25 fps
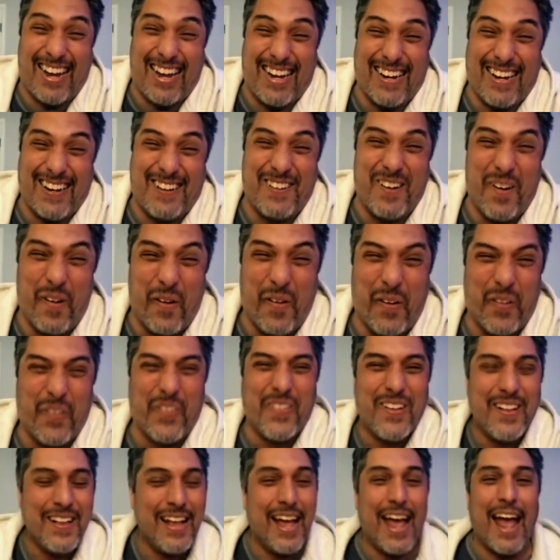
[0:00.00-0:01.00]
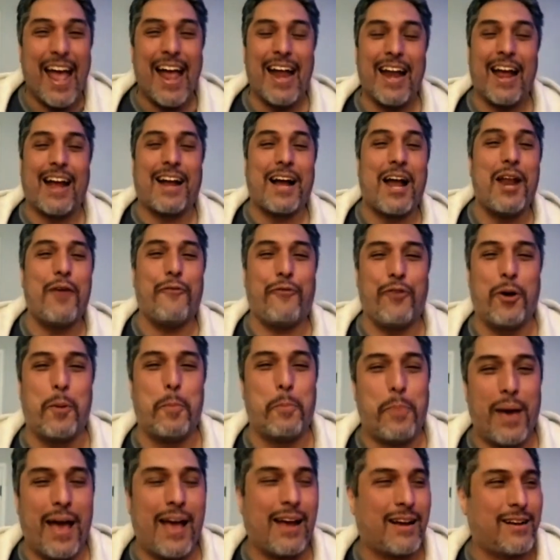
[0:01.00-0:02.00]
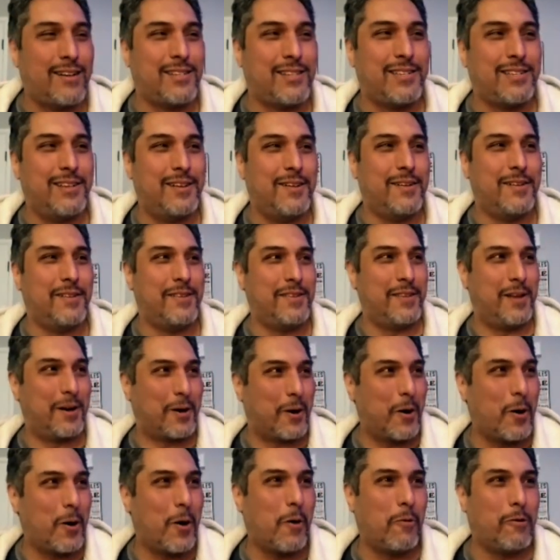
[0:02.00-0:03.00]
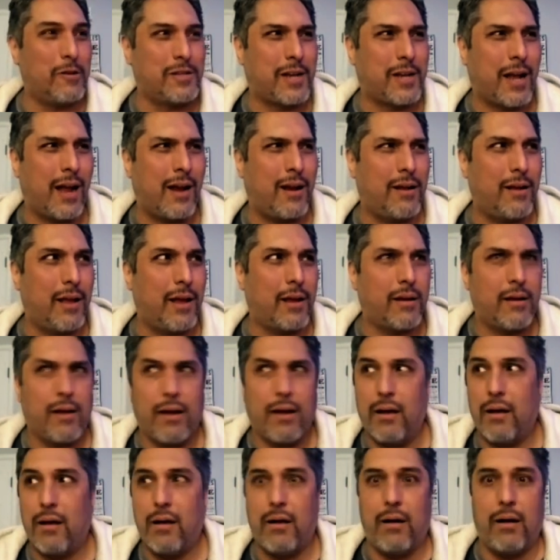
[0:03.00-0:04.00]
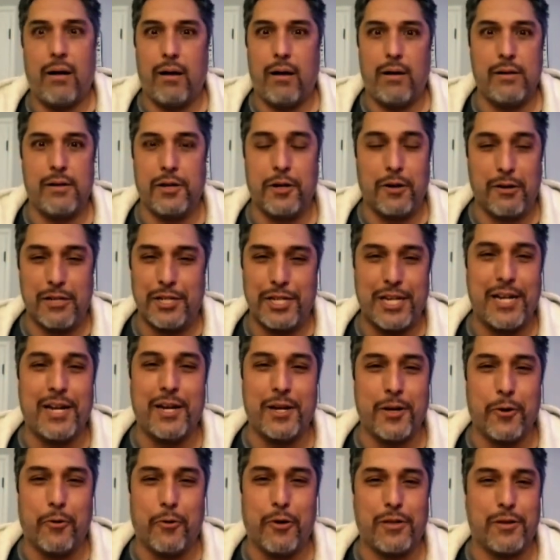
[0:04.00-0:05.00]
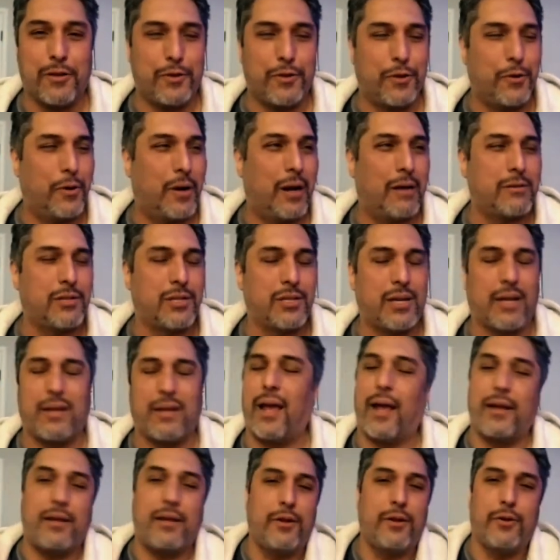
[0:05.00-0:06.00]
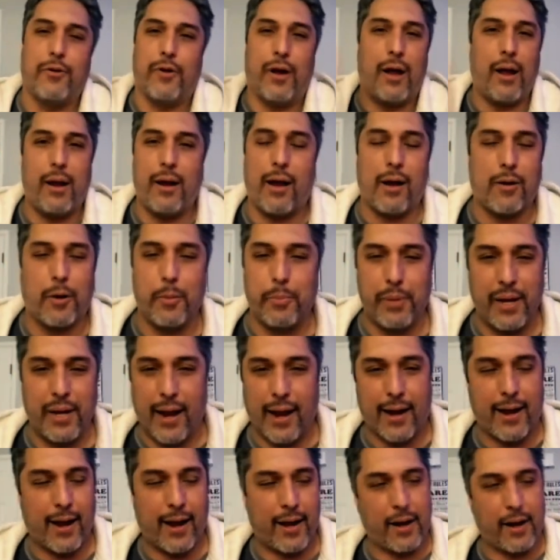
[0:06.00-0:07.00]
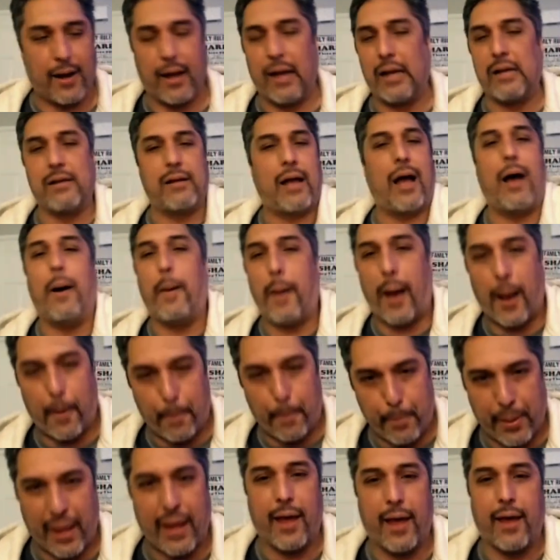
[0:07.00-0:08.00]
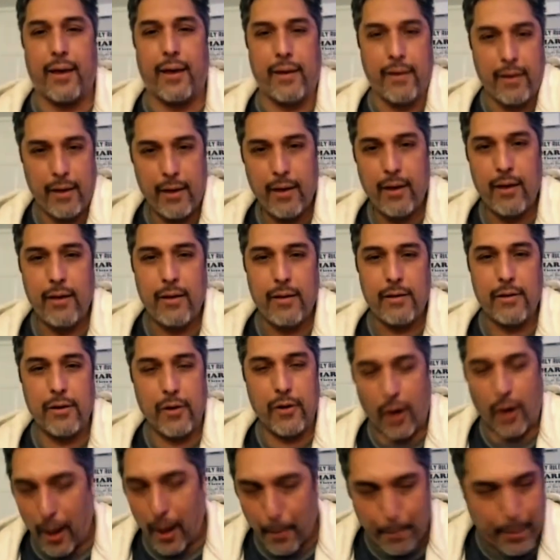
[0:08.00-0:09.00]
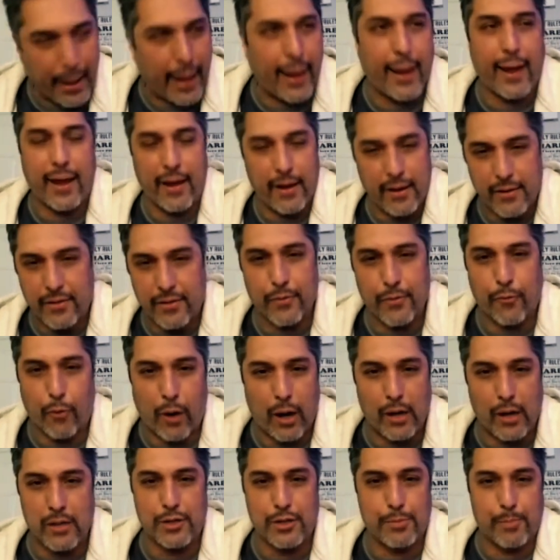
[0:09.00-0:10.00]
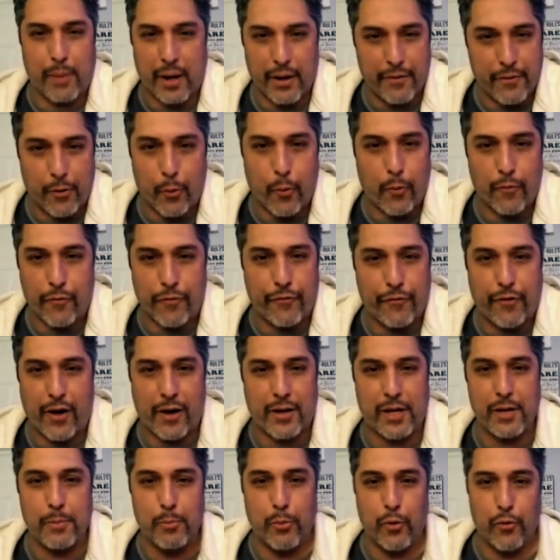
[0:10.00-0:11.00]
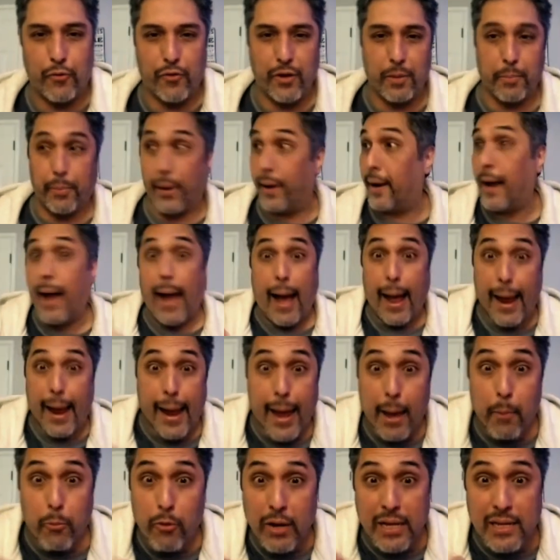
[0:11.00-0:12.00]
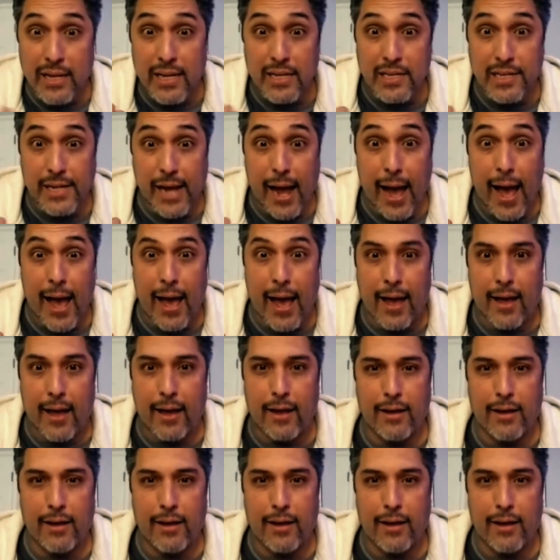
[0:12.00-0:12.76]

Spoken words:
No, and I kind of felt bad because the girl was kind of like, she didn't know what to do, and I was just like, hey, what? I'm not gonna be that kind of guy. I'll pay, I'll pay to watch my own fucking movie, but I am with this guy.